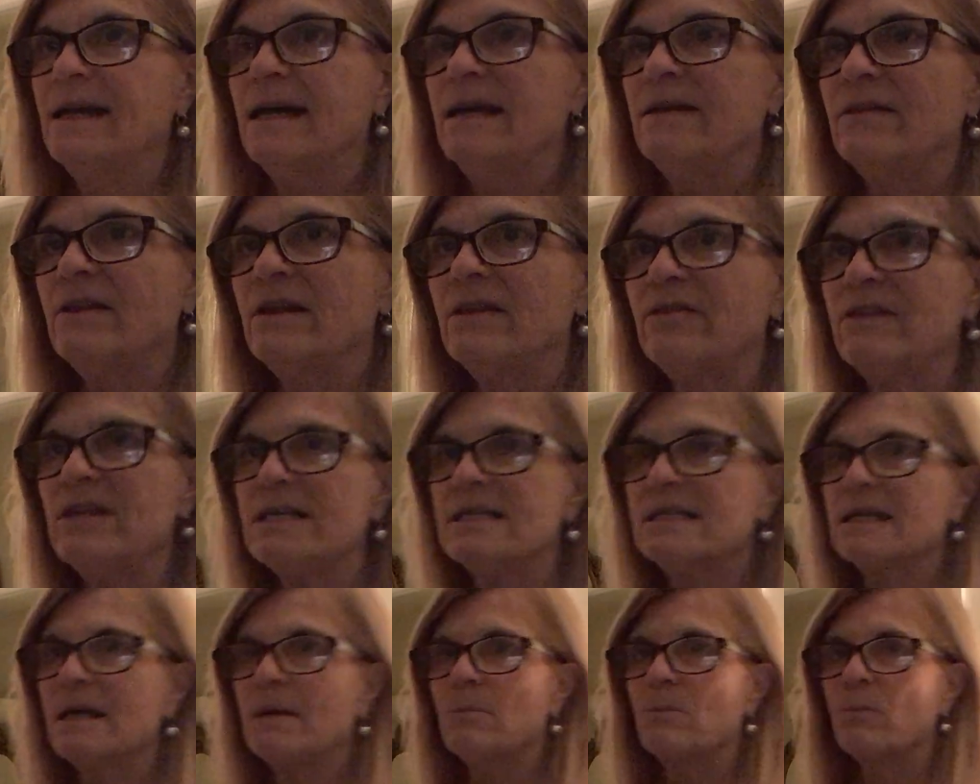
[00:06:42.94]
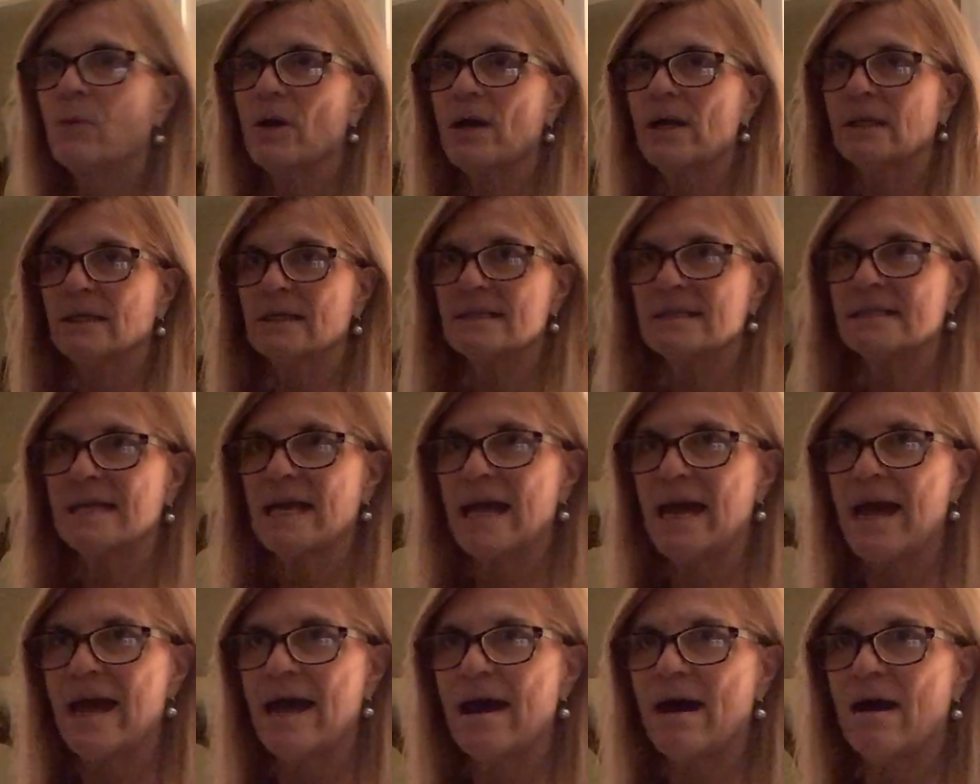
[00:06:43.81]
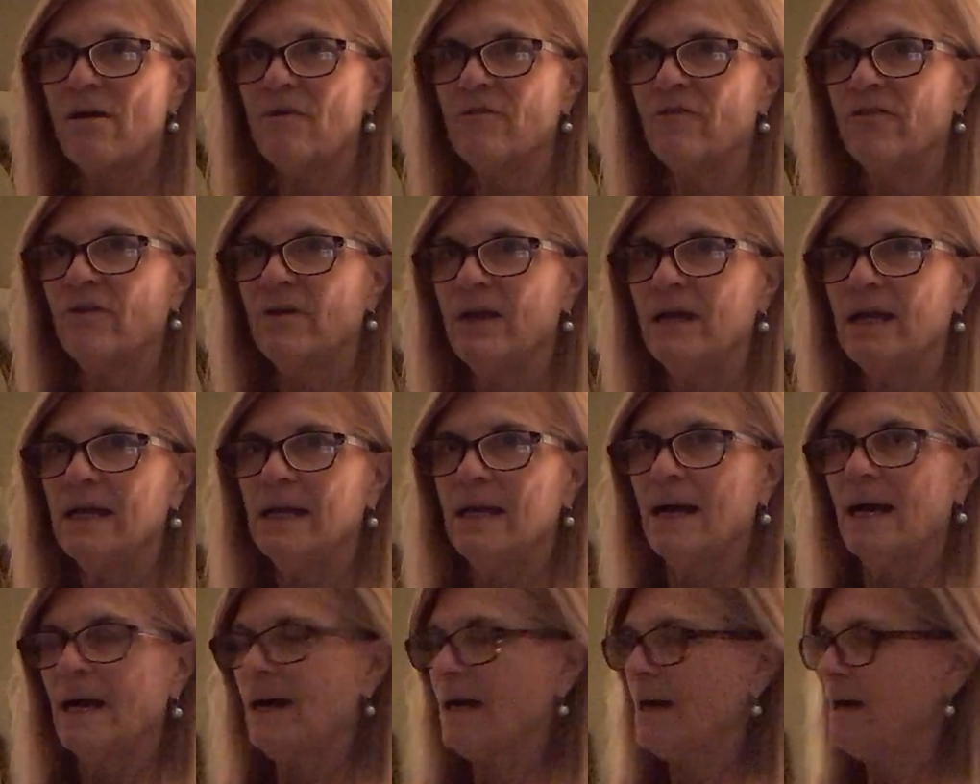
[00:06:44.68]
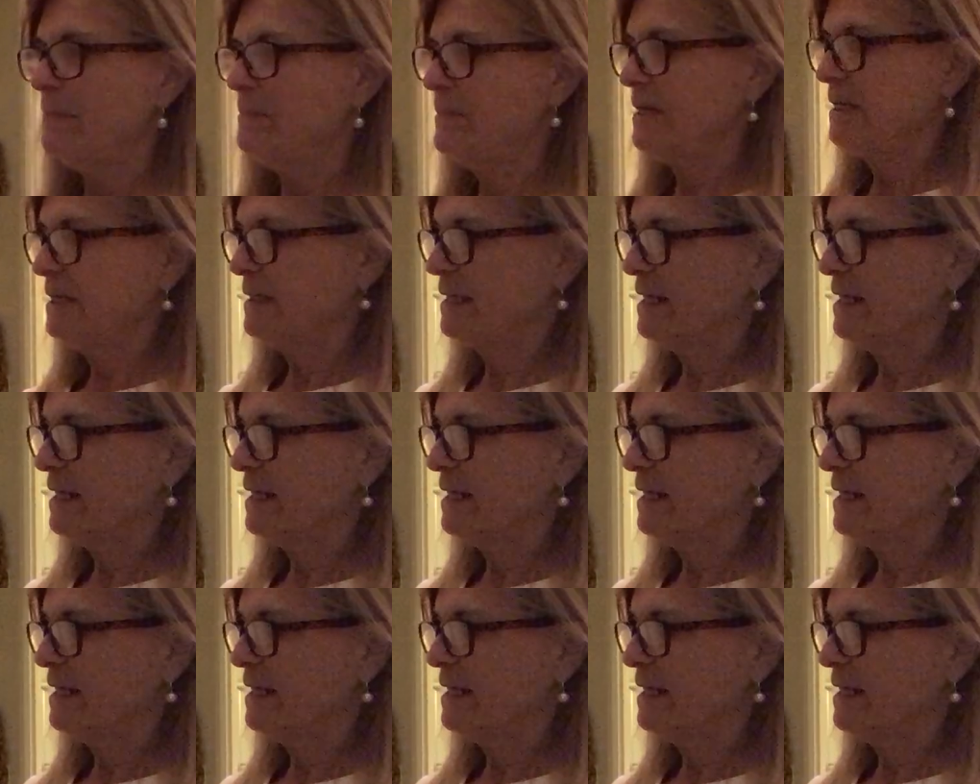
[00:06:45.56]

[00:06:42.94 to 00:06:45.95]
that these umbrellas have, in